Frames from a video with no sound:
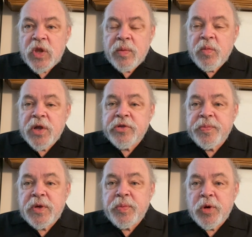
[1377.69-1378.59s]
must
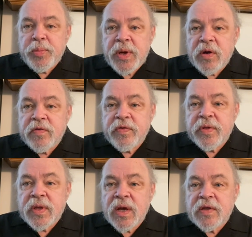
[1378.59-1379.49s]
be prepared for
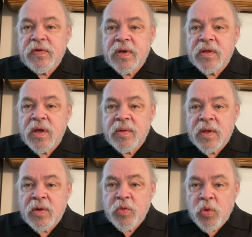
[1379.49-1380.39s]
the idea that,
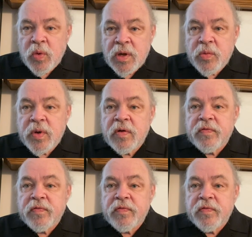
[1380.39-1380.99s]
number one, we are